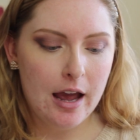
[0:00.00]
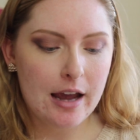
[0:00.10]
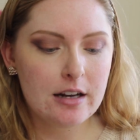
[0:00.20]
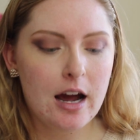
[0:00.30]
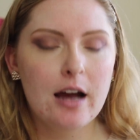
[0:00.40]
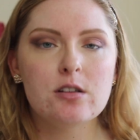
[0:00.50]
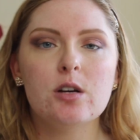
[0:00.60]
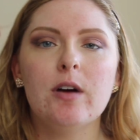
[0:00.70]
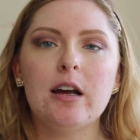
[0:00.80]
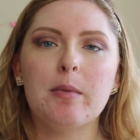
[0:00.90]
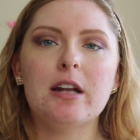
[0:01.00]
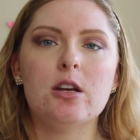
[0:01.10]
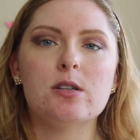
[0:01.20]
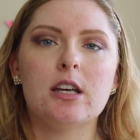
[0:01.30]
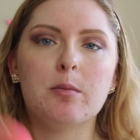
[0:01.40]
And I also recommend
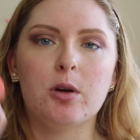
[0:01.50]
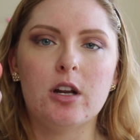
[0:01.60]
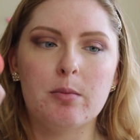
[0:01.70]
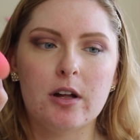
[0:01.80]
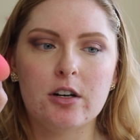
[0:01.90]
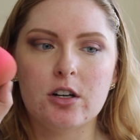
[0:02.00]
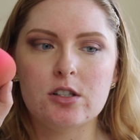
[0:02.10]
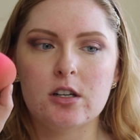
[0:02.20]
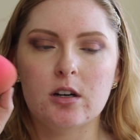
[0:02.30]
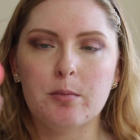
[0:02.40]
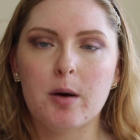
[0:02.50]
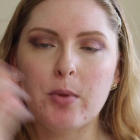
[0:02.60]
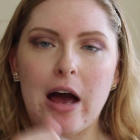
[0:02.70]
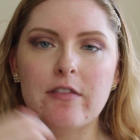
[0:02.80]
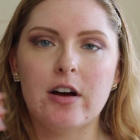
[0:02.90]
using a beauty blender to
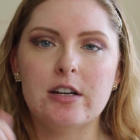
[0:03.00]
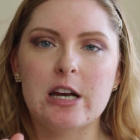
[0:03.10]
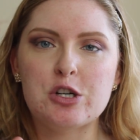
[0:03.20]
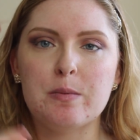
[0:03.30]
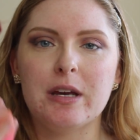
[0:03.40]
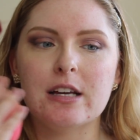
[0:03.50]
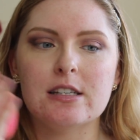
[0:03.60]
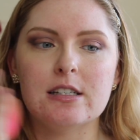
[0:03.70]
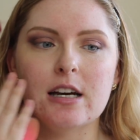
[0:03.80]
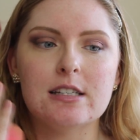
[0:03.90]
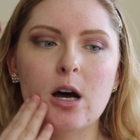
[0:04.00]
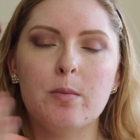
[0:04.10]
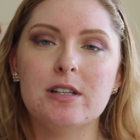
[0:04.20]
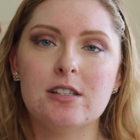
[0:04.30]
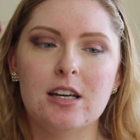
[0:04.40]
apply foundation because it does help
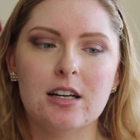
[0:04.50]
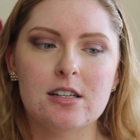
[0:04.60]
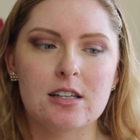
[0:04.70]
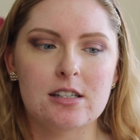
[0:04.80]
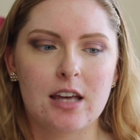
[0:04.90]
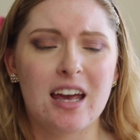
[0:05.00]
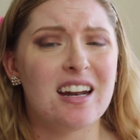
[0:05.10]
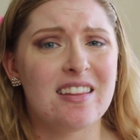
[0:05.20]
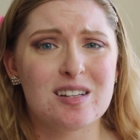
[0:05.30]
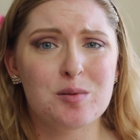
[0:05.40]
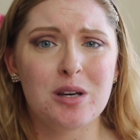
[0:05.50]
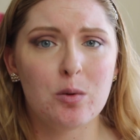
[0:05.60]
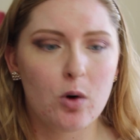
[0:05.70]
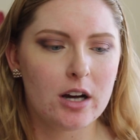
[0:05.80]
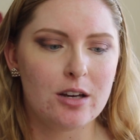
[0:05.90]
it sink into the skin, and that's what you
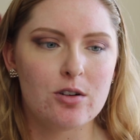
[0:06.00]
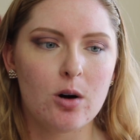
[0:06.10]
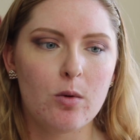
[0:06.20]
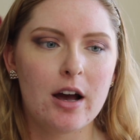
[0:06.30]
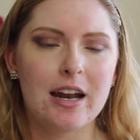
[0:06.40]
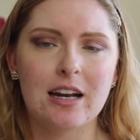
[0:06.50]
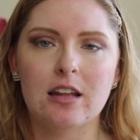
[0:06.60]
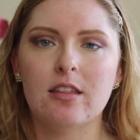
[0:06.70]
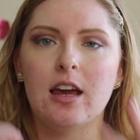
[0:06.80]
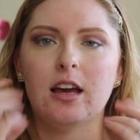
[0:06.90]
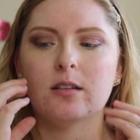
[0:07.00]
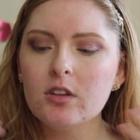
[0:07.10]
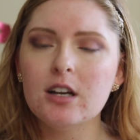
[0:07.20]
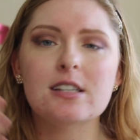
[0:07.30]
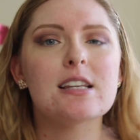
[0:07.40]
want. You don't want anything
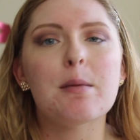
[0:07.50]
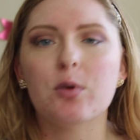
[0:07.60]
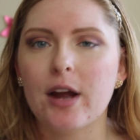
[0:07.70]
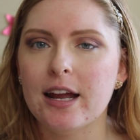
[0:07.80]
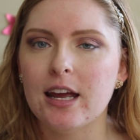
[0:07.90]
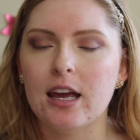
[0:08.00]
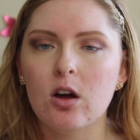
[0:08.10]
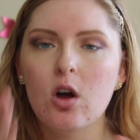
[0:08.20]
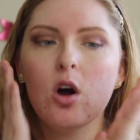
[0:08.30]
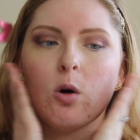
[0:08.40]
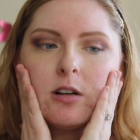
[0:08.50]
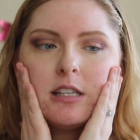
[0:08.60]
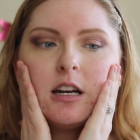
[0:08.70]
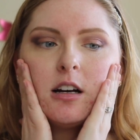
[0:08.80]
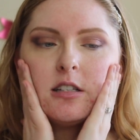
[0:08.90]
separating or
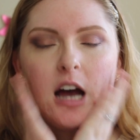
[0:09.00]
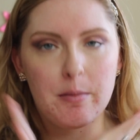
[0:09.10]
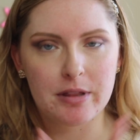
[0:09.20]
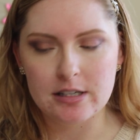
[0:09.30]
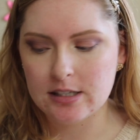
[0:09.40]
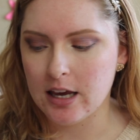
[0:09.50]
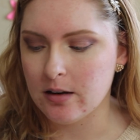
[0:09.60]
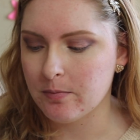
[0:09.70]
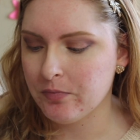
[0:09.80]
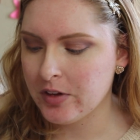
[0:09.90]
sitting on top of the skin.